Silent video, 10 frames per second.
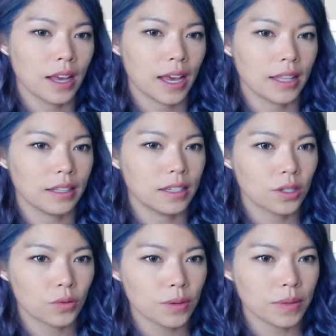And the
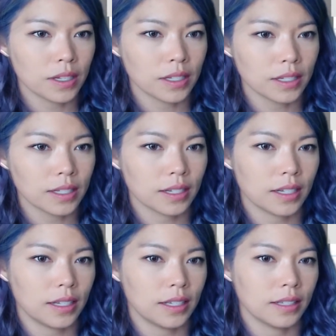discriminant
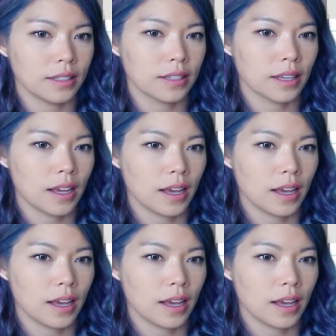is,